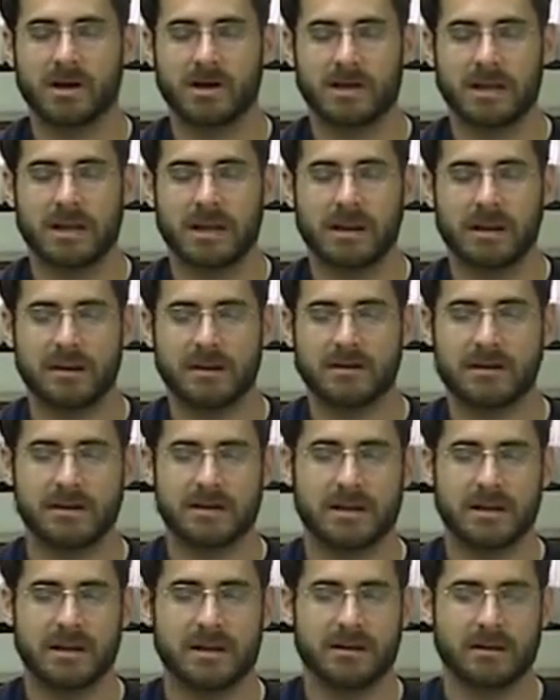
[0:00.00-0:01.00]
down,
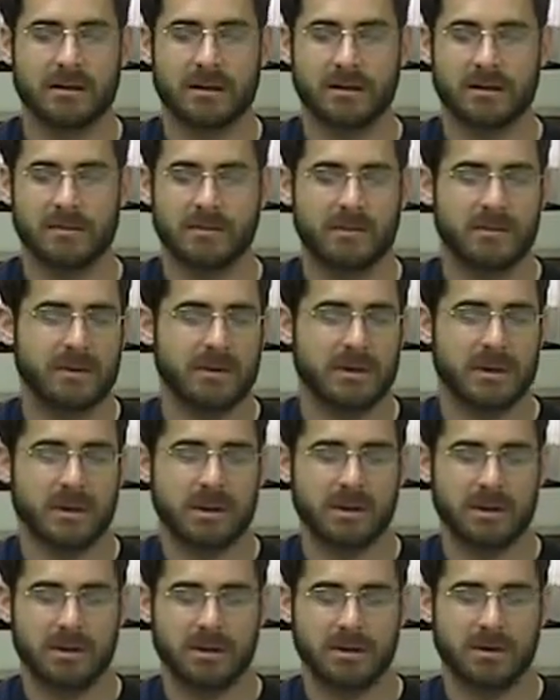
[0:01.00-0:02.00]
down, up,
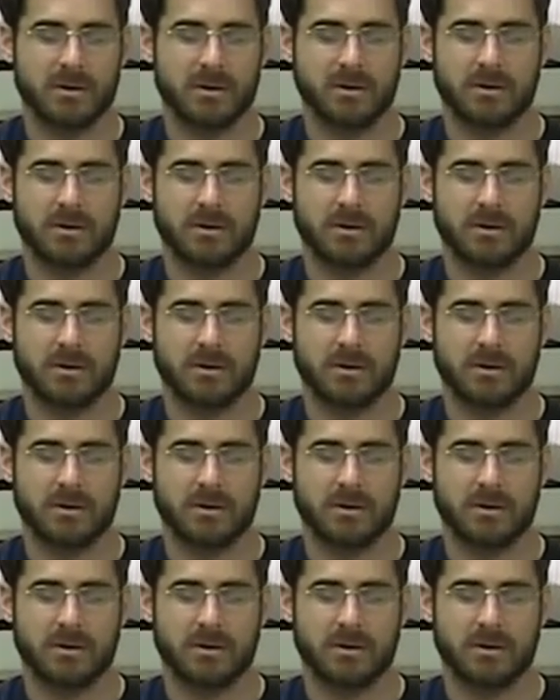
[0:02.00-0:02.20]
and go.